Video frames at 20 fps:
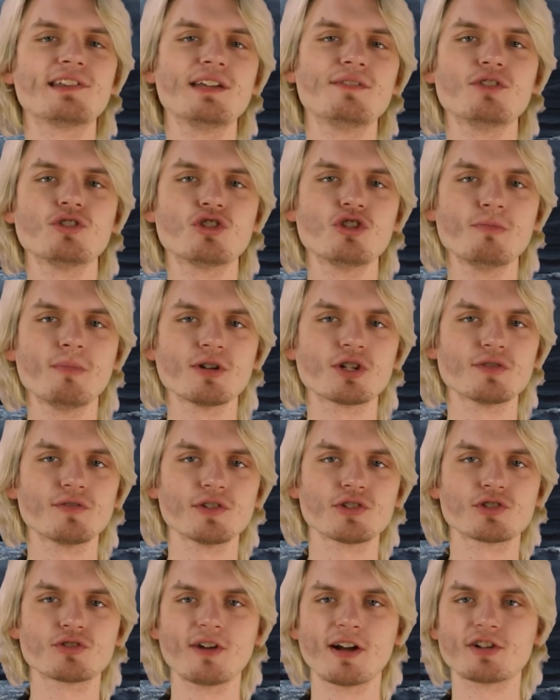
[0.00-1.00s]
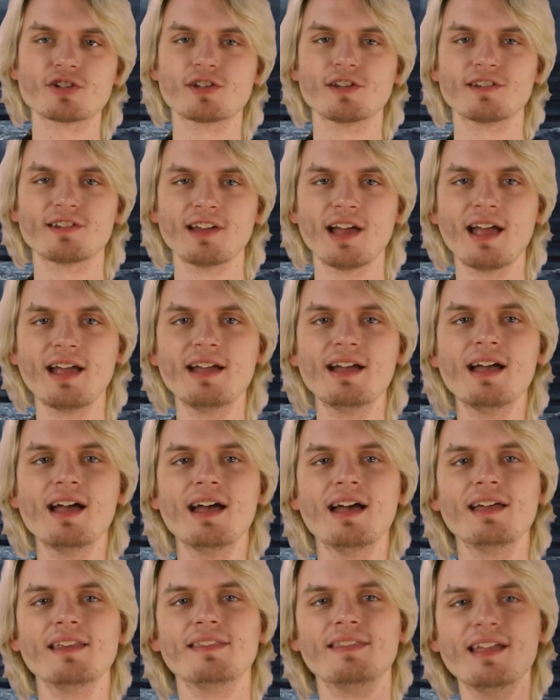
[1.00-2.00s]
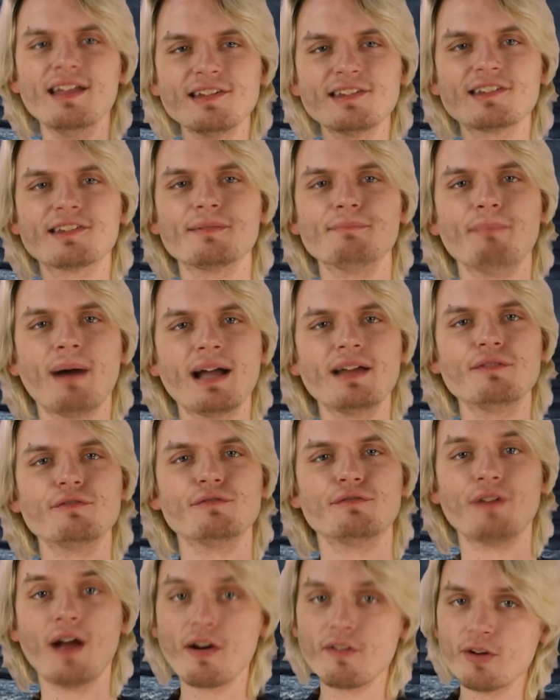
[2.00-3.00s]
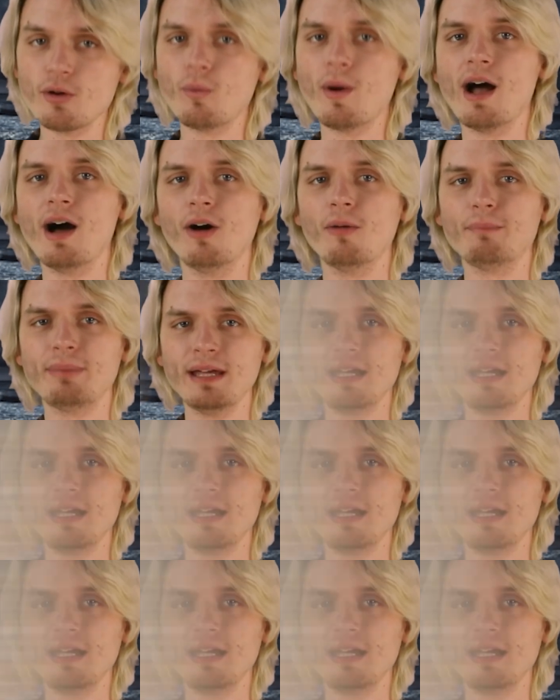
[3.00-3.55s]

it's even too much of a stretch to say, this might very well